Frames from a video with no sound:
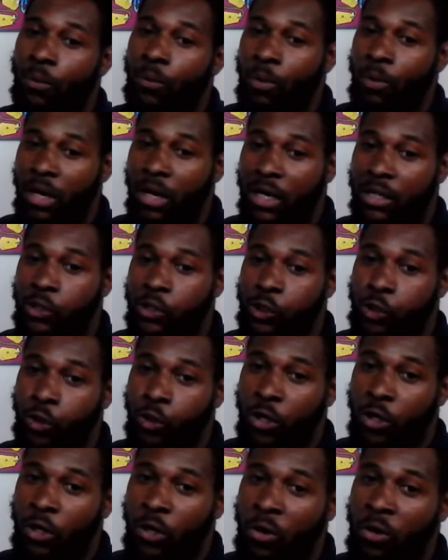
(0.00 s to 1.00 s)
will
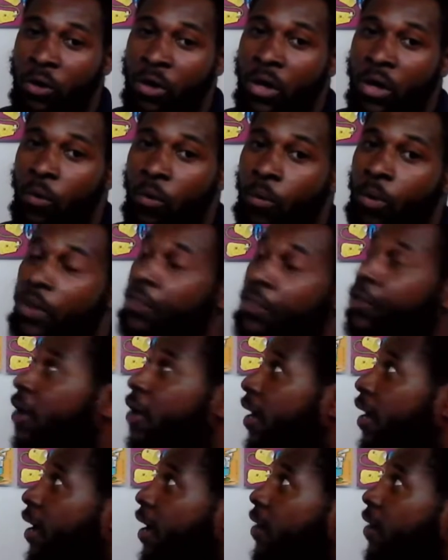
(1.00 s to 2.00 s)
control
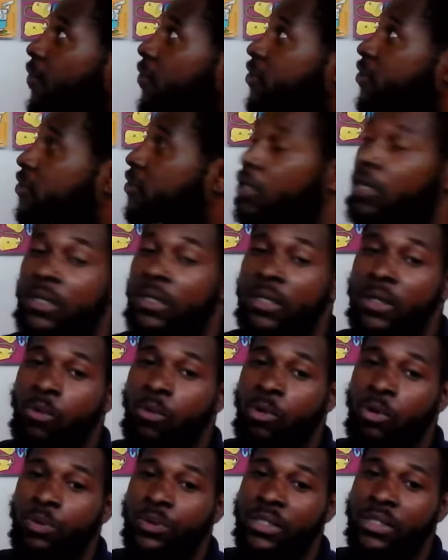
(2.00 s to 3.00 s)
whether Arizona
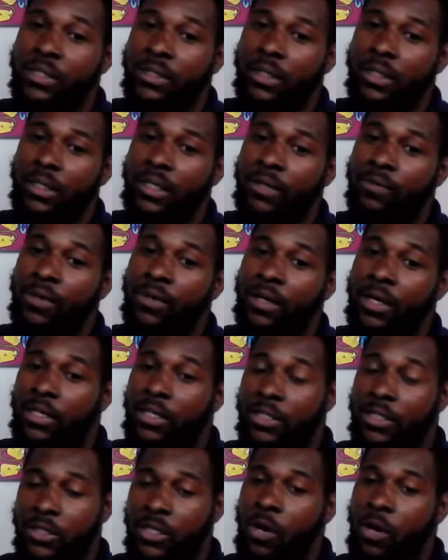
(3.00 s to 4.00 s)
will receive
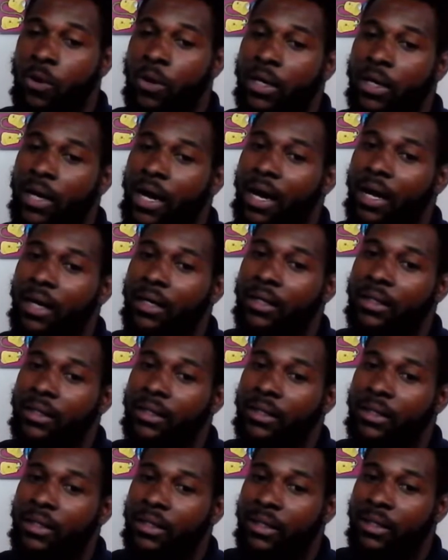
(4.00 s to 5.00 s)
snow or not.
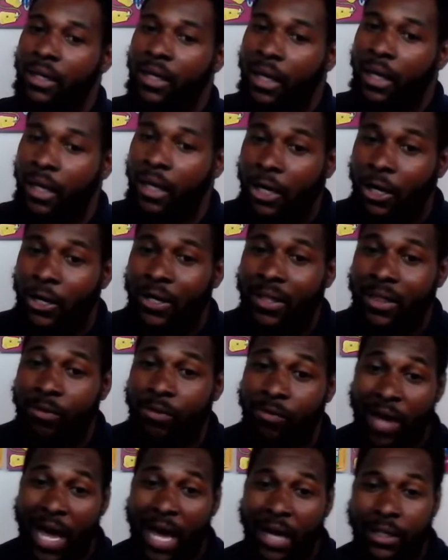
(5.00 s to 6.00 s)
Here in the
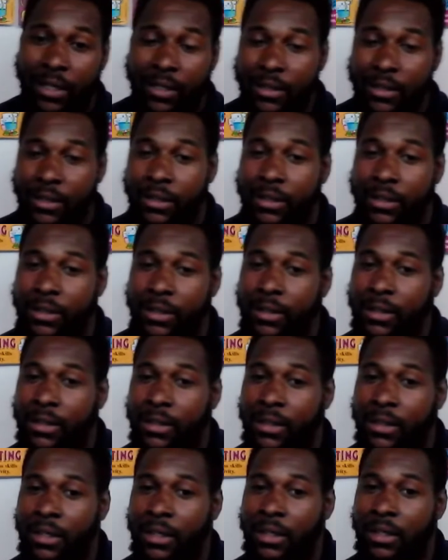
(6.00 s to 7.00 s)
valley,
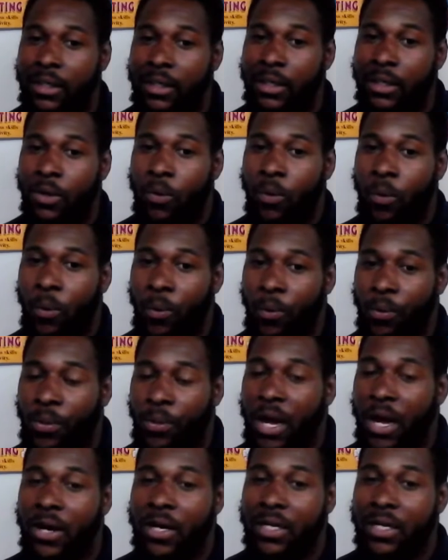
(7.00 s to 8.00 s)

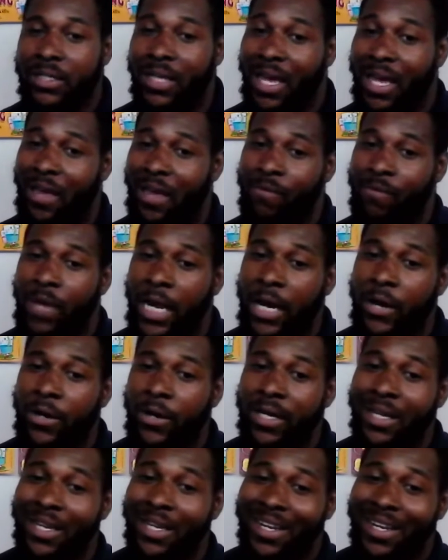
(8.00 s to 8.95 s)
there is a very